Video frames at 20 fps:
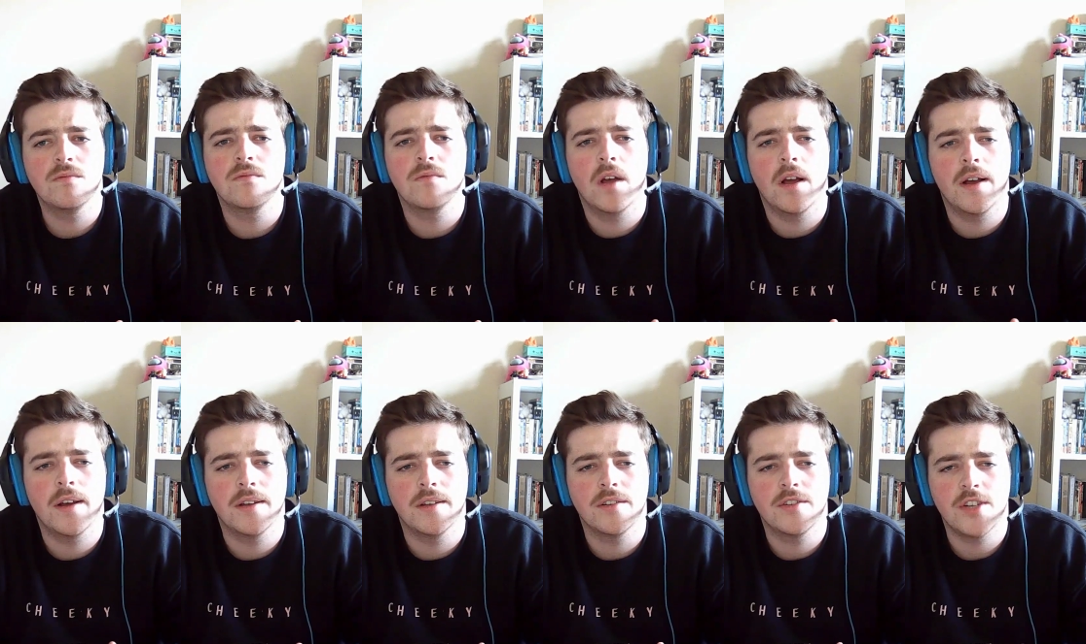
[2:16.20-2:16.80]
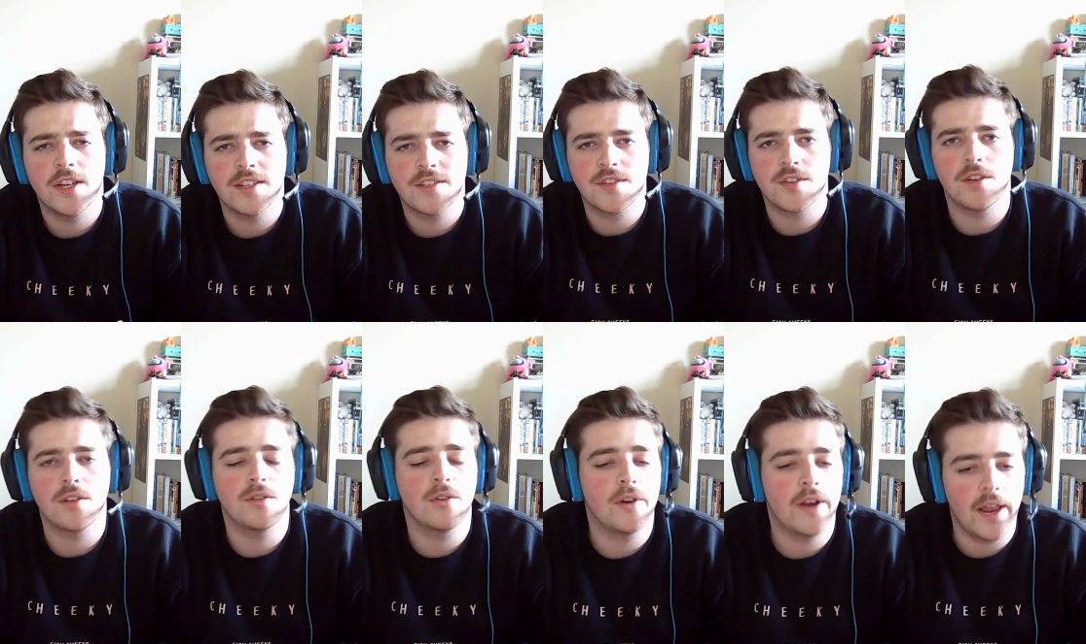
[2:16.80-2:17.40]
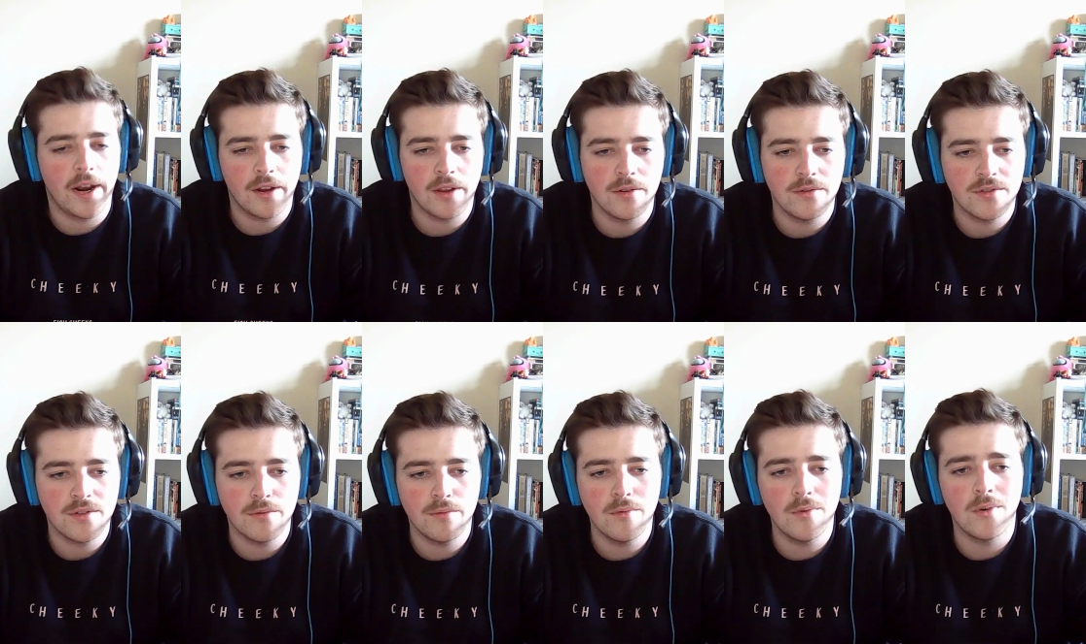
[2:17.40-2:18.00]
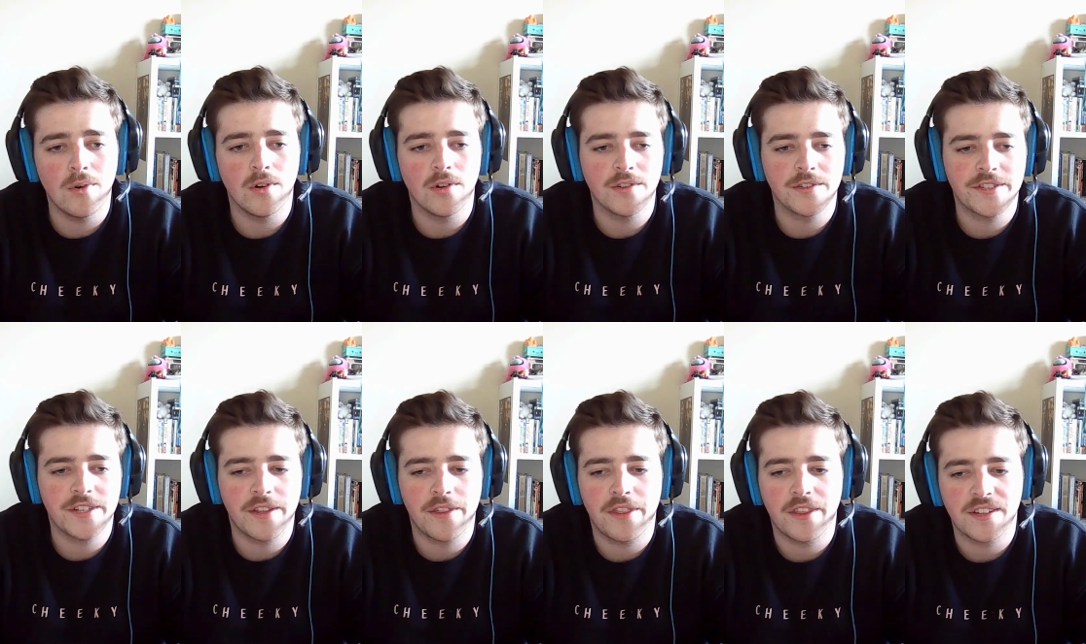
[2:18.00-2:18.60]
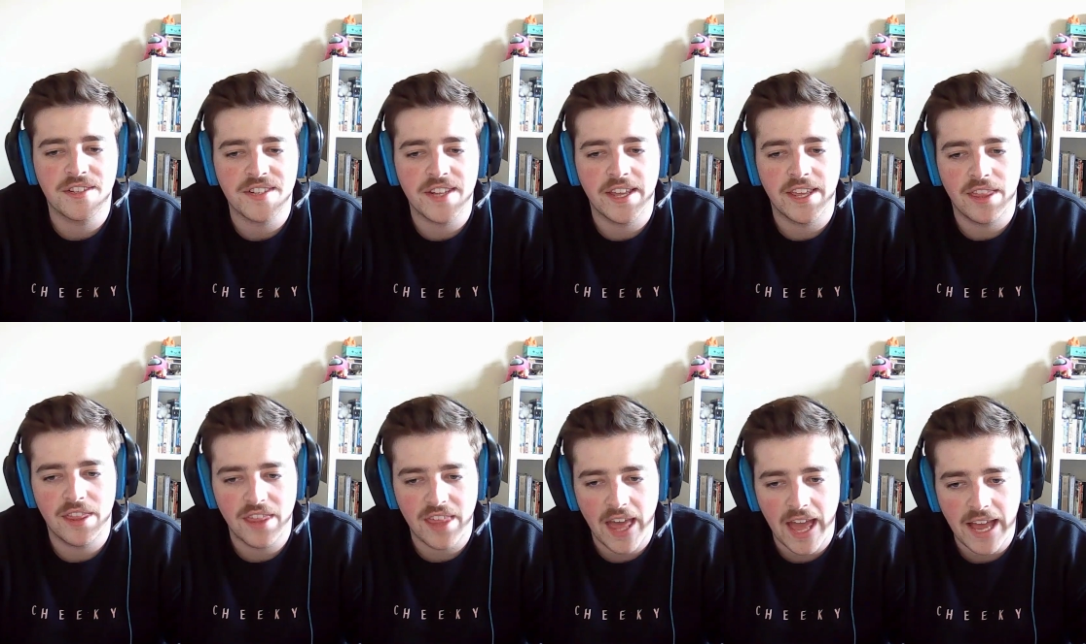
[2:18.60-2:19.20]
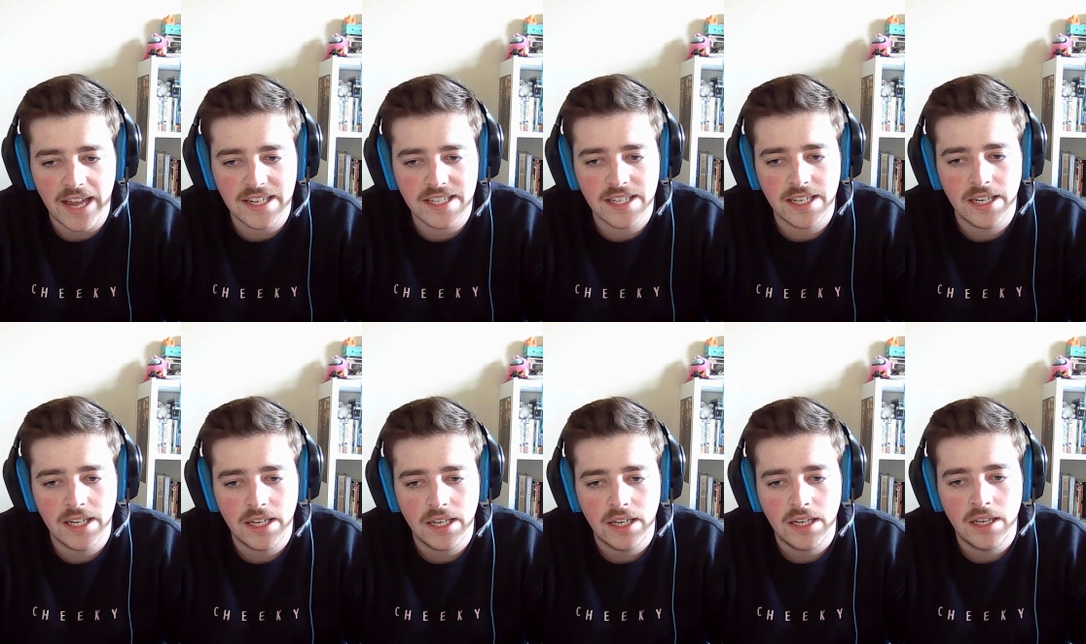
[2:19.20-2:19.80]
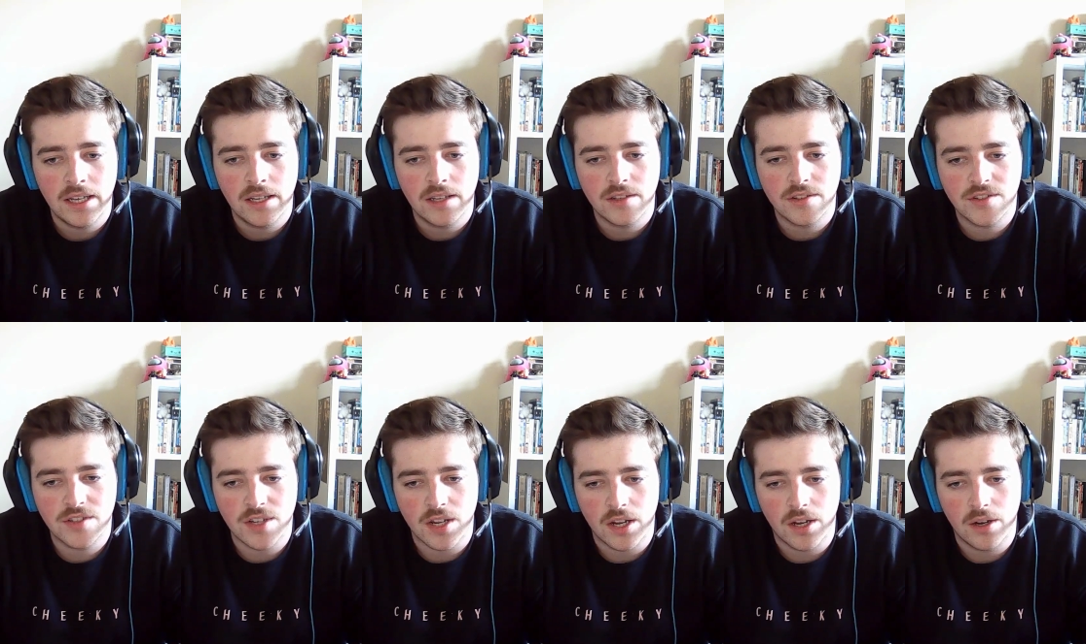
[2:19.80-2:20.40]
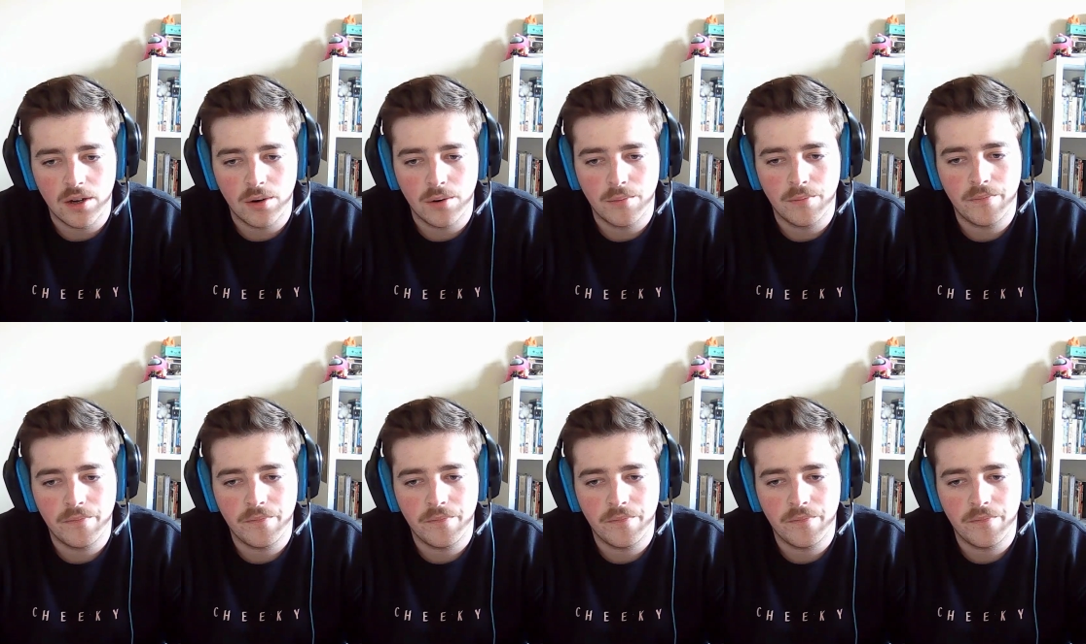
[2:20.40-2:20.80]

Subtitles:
a chance to learn how to use the rules and things like that. So